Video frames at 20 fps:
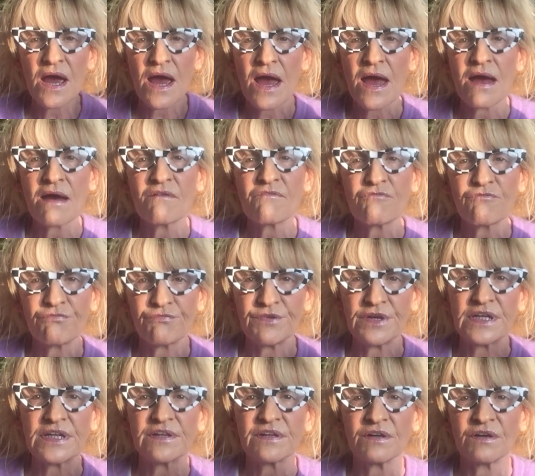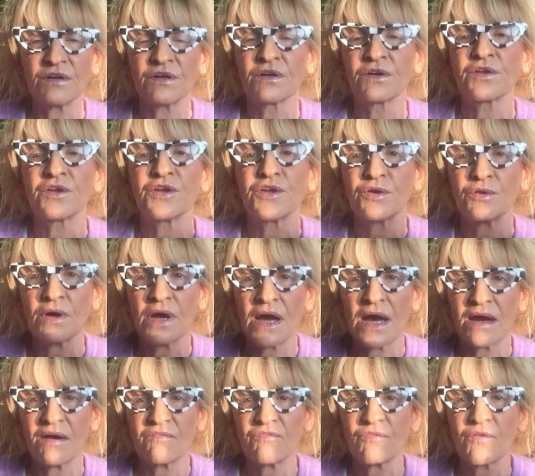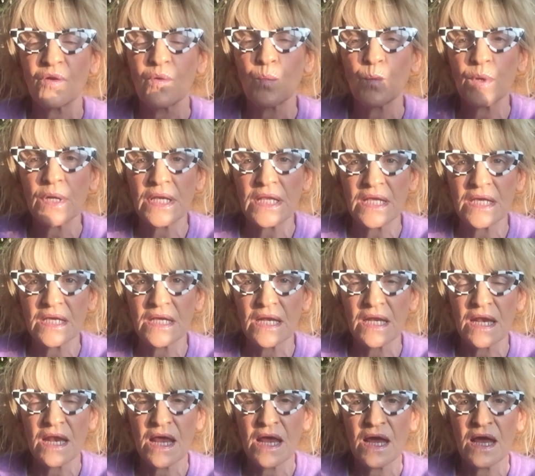every thought you have within.